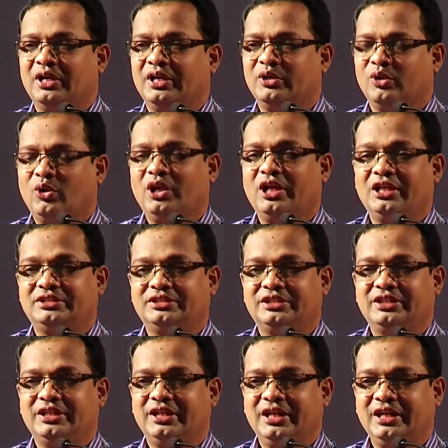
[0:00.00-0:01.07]
knowledge
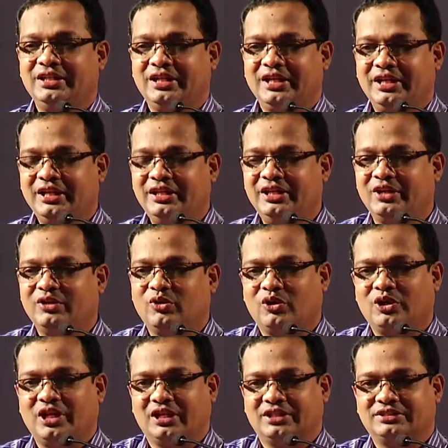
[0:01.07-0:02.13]
in the Indian
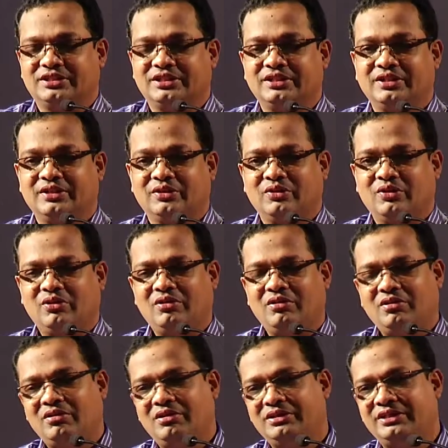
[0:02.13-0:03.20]
context,
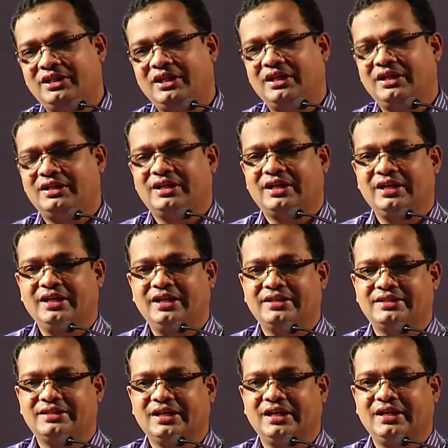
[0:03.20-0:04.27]
all the
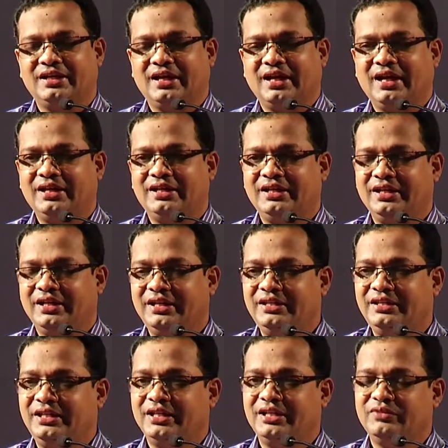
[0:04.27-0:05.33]
traditional and
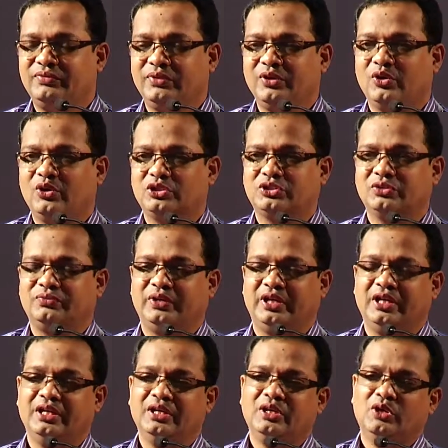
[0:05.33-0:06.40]
Indian
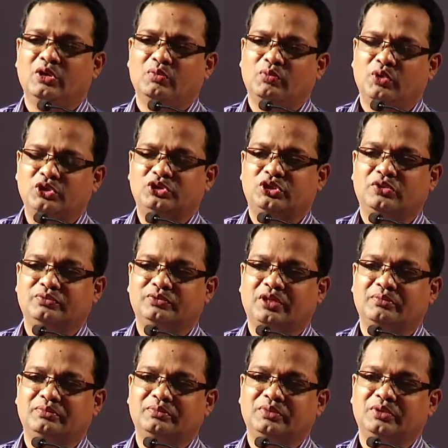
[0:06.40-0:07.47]
philosophy, most of
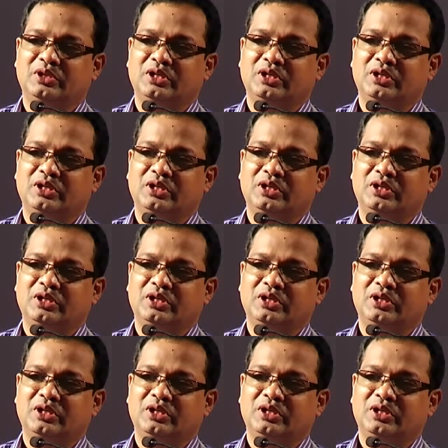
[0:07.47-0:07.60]
them